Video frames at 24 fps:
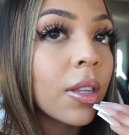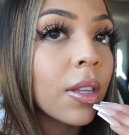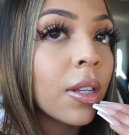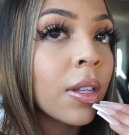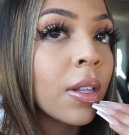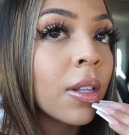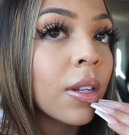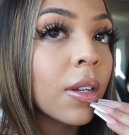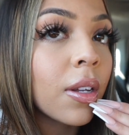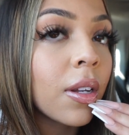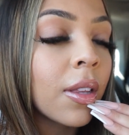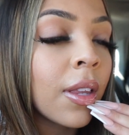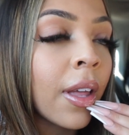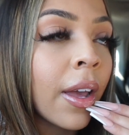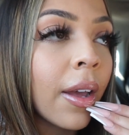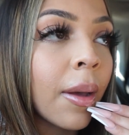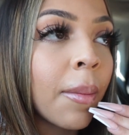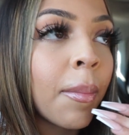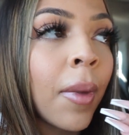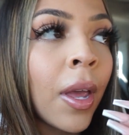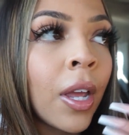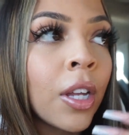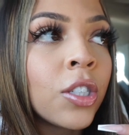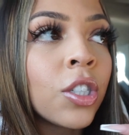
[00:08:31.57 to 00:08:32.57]
uh, like a
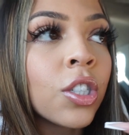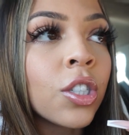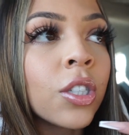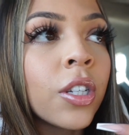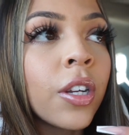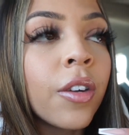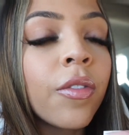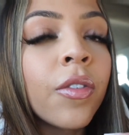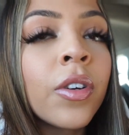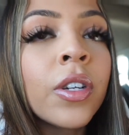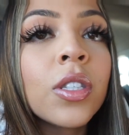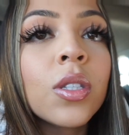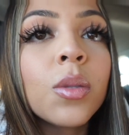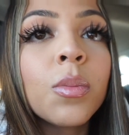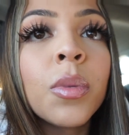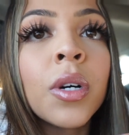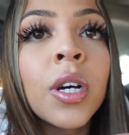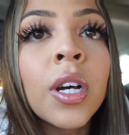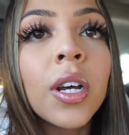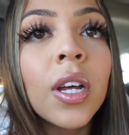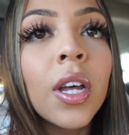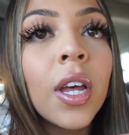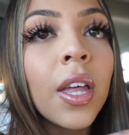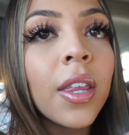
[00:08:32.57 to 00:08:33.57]
major difference
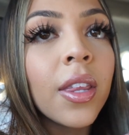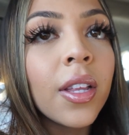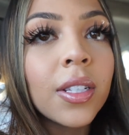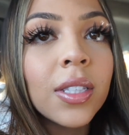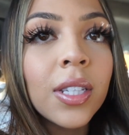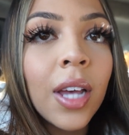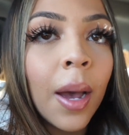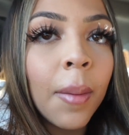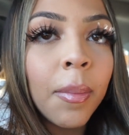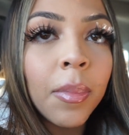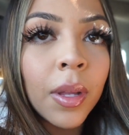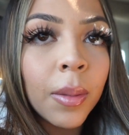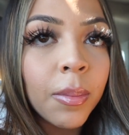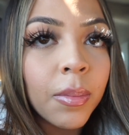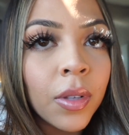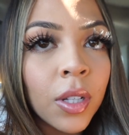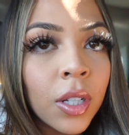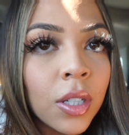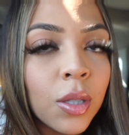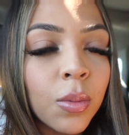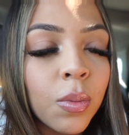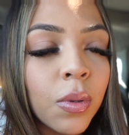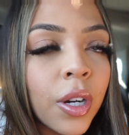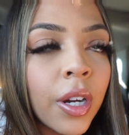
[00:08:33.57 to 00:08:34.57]
but the top lip
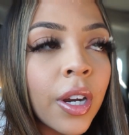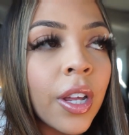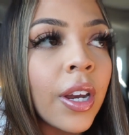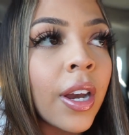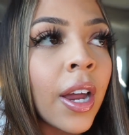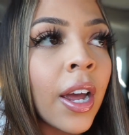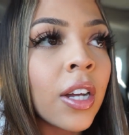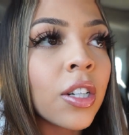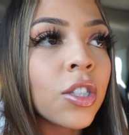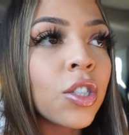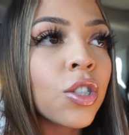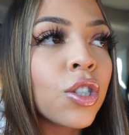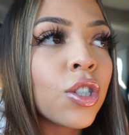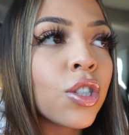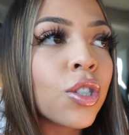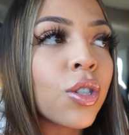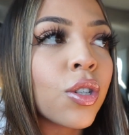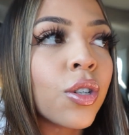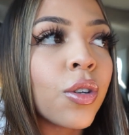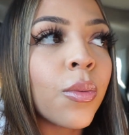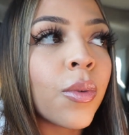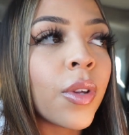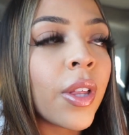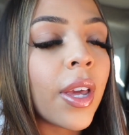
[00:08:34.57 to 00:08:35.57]
looks pretty natural so
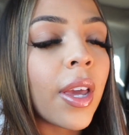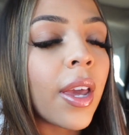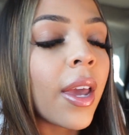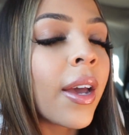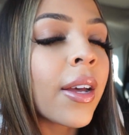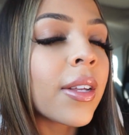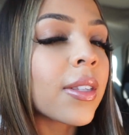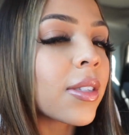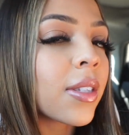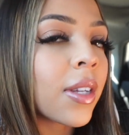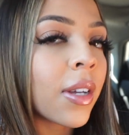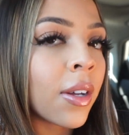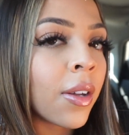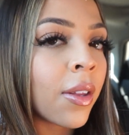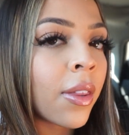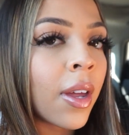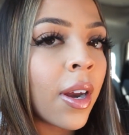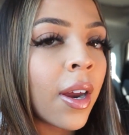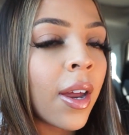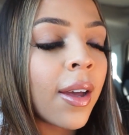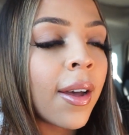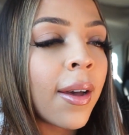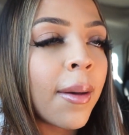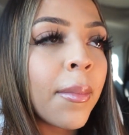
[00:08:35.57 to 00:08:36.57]
you really can't tell that
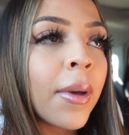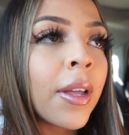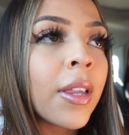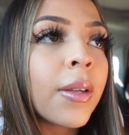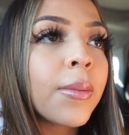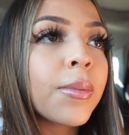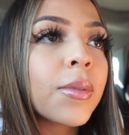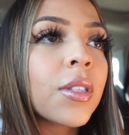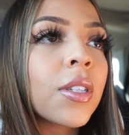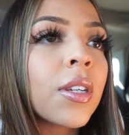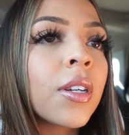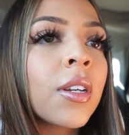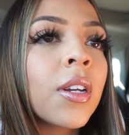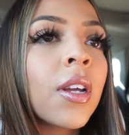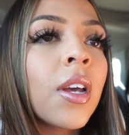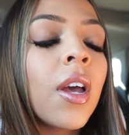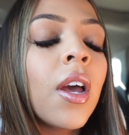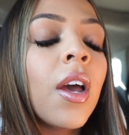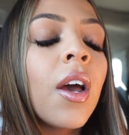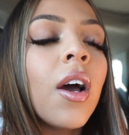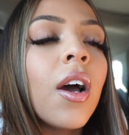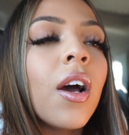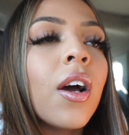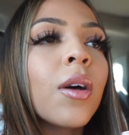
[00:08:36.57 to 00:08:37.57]
I got my lips done
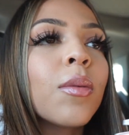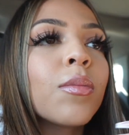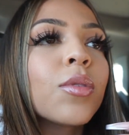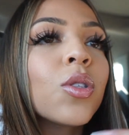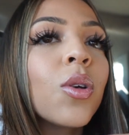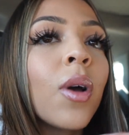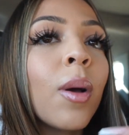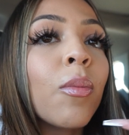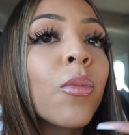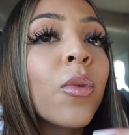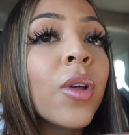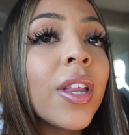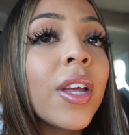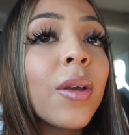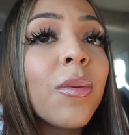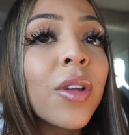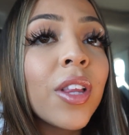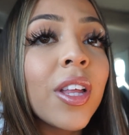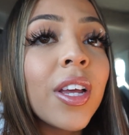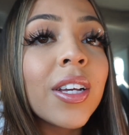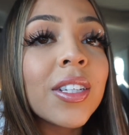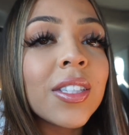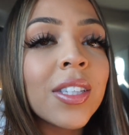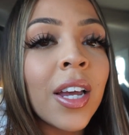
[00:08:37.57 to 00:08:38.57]
um, so I'm really
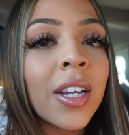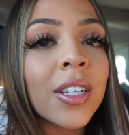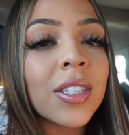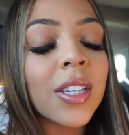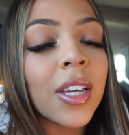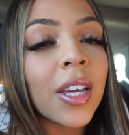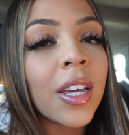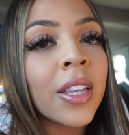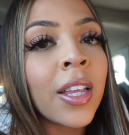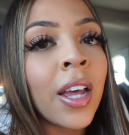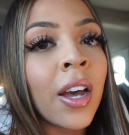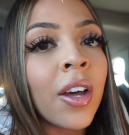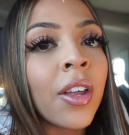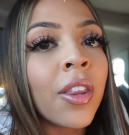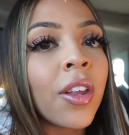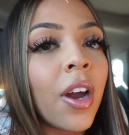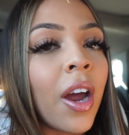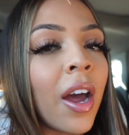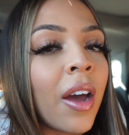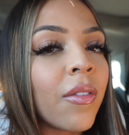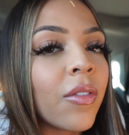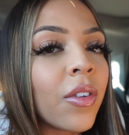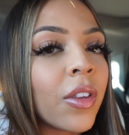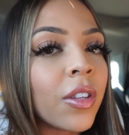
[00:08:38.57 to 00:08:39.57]
really excited to get that other
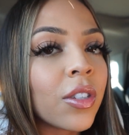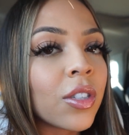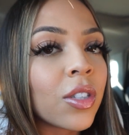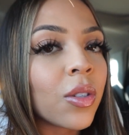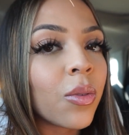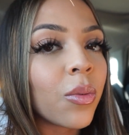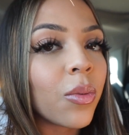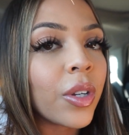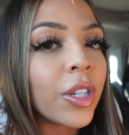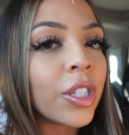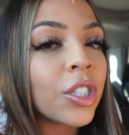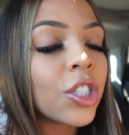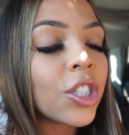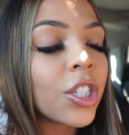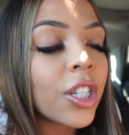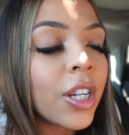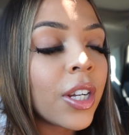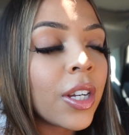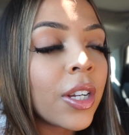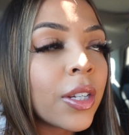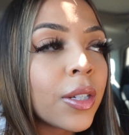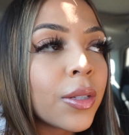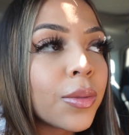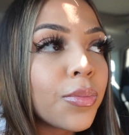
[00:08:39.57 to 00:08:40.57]
half of the syringe
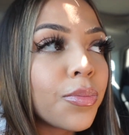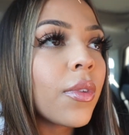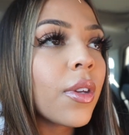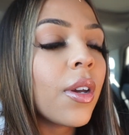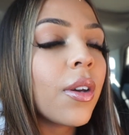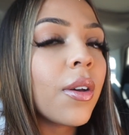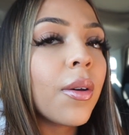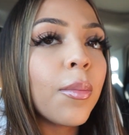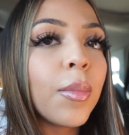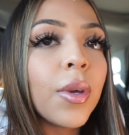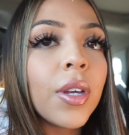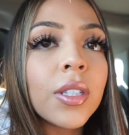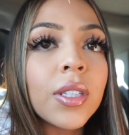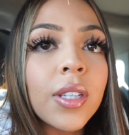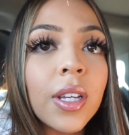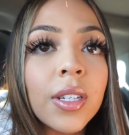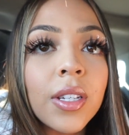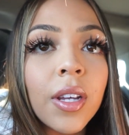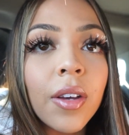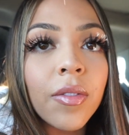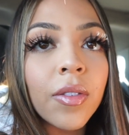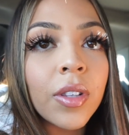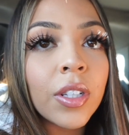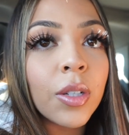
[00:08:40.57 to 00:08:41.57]
in um, because I
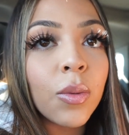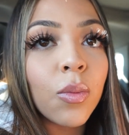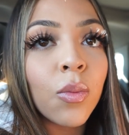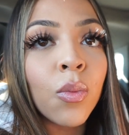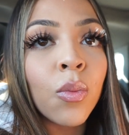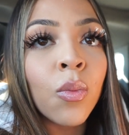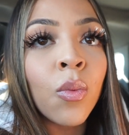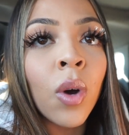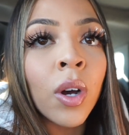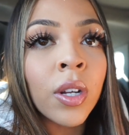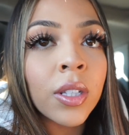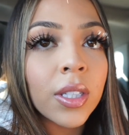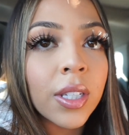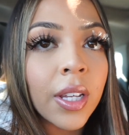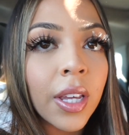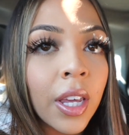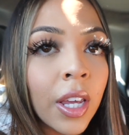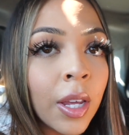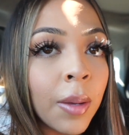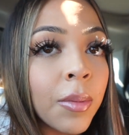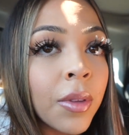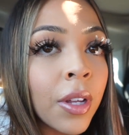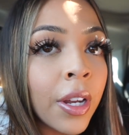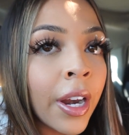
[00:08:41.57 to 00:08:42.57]
definitely want to
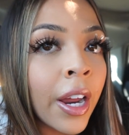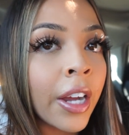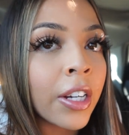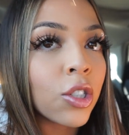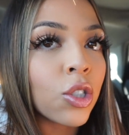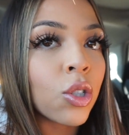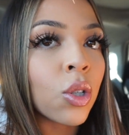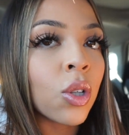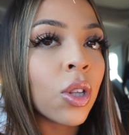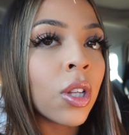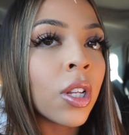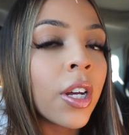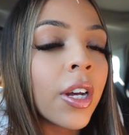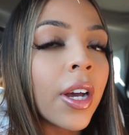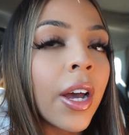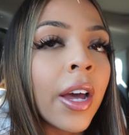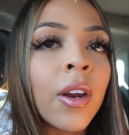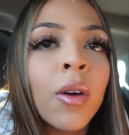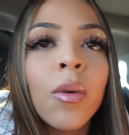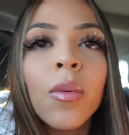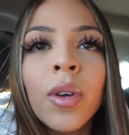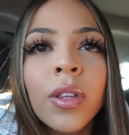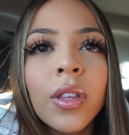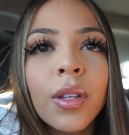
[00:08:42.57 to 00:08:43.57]
keep the natural look I
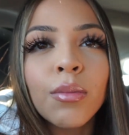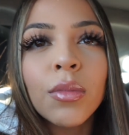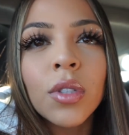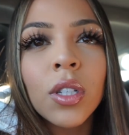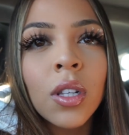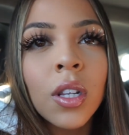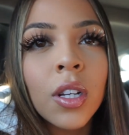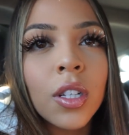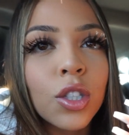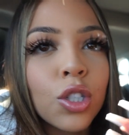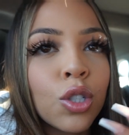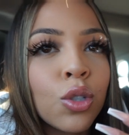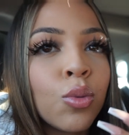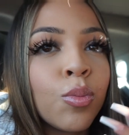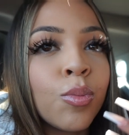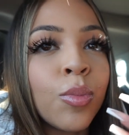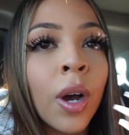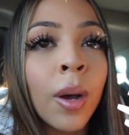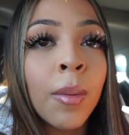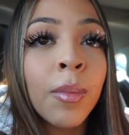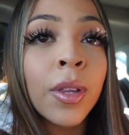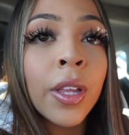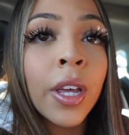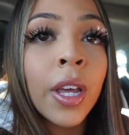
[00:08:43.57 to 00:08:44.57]
don't want them to look too
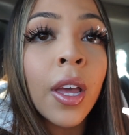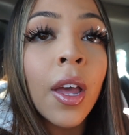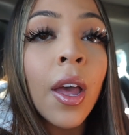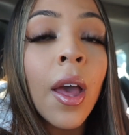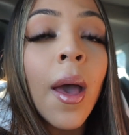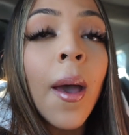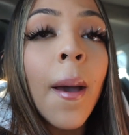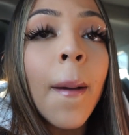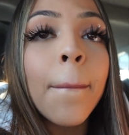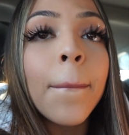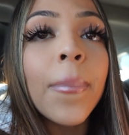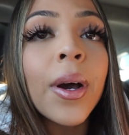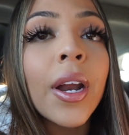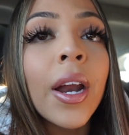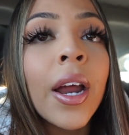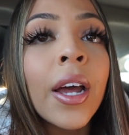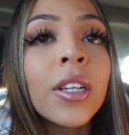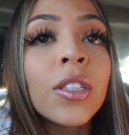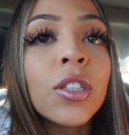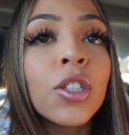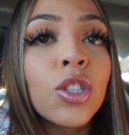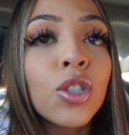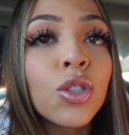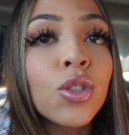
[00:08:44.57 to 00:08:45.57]
bubbly but I
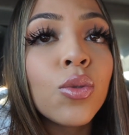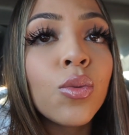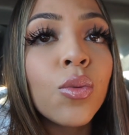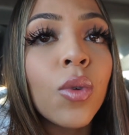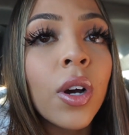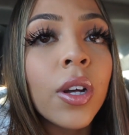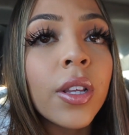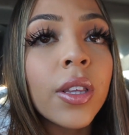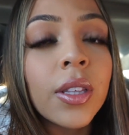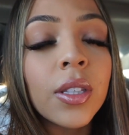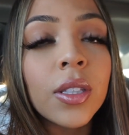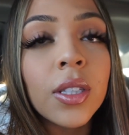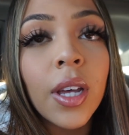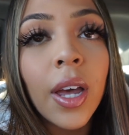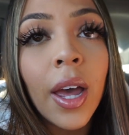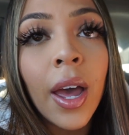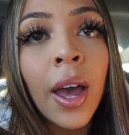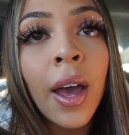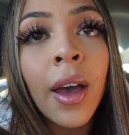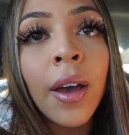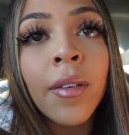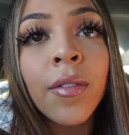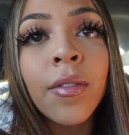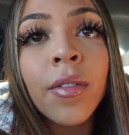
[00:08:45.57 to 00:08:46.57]
do want to
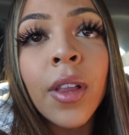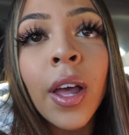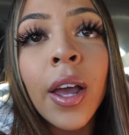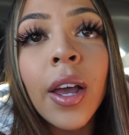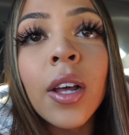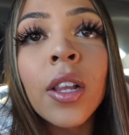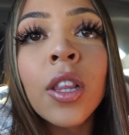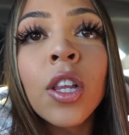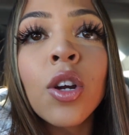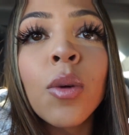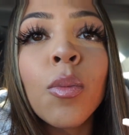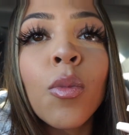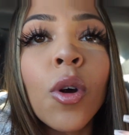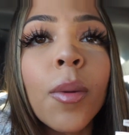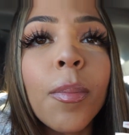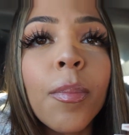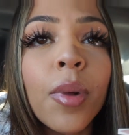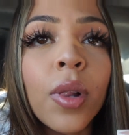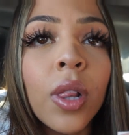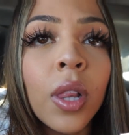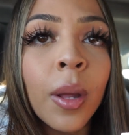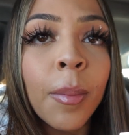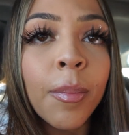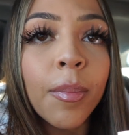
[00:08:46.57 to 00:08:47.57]
have like a little more
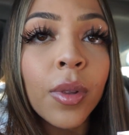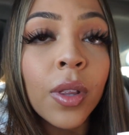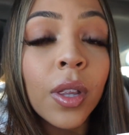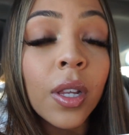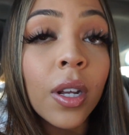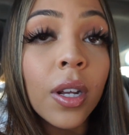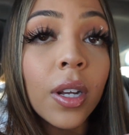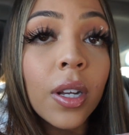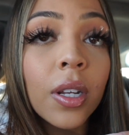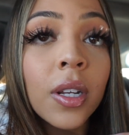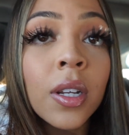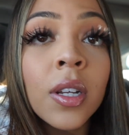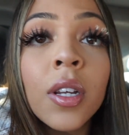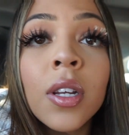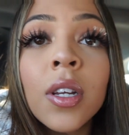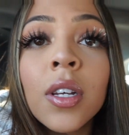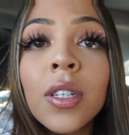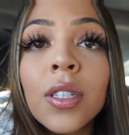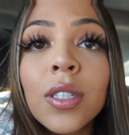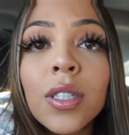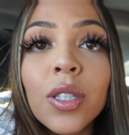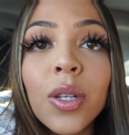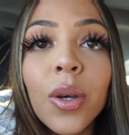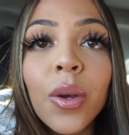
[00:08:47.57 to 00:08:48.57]
plump look
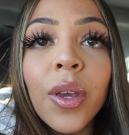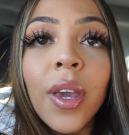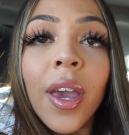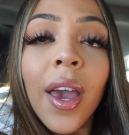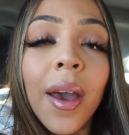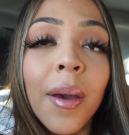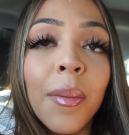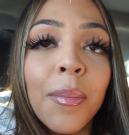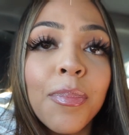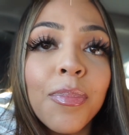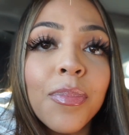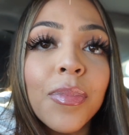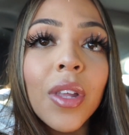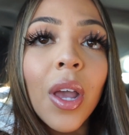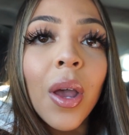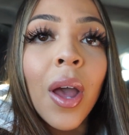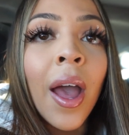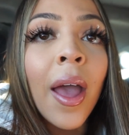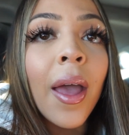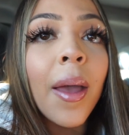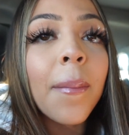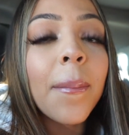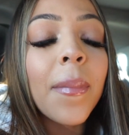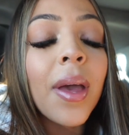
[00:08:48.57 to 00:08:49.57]
so yeah
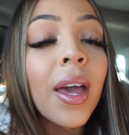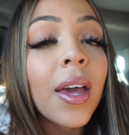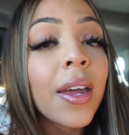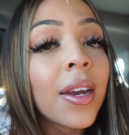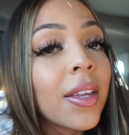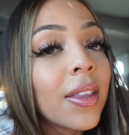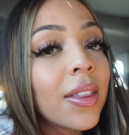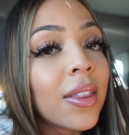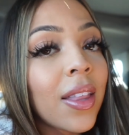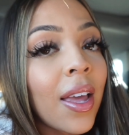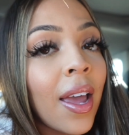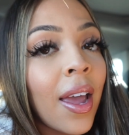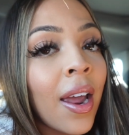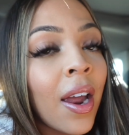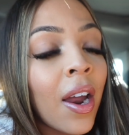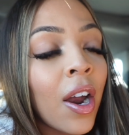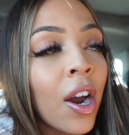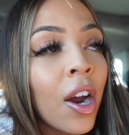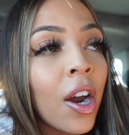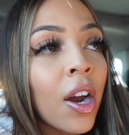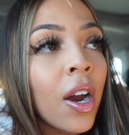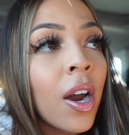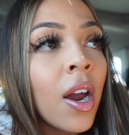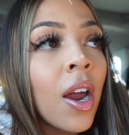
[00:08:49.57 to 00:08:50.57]
I am headed
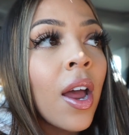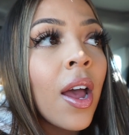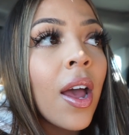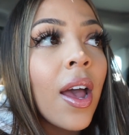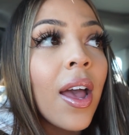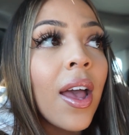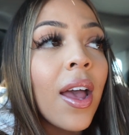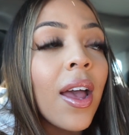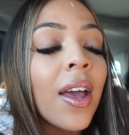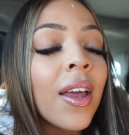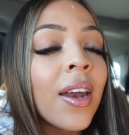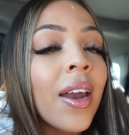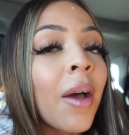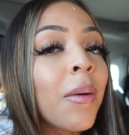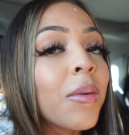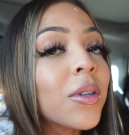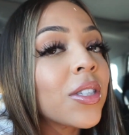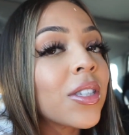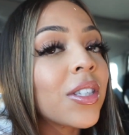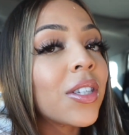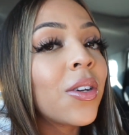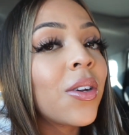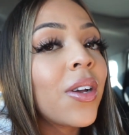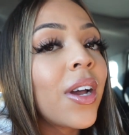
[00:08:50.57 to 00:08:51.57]
there and I will
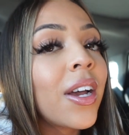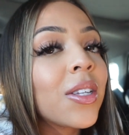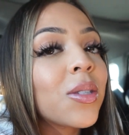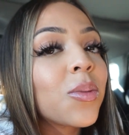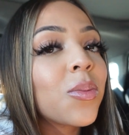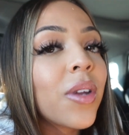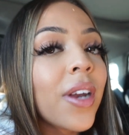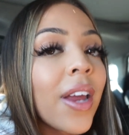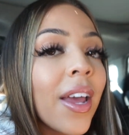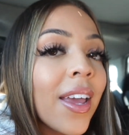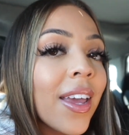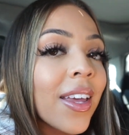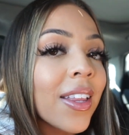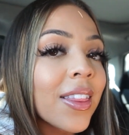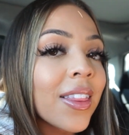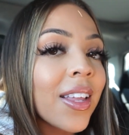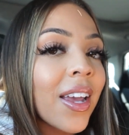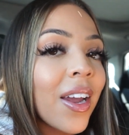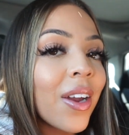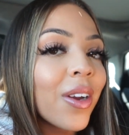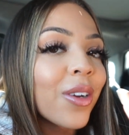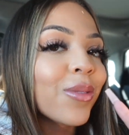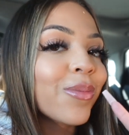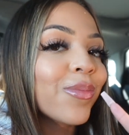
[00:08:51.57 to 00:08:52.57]
see you guys when I get
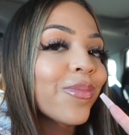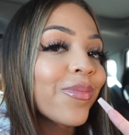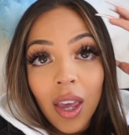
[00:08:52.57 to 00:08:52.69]
there.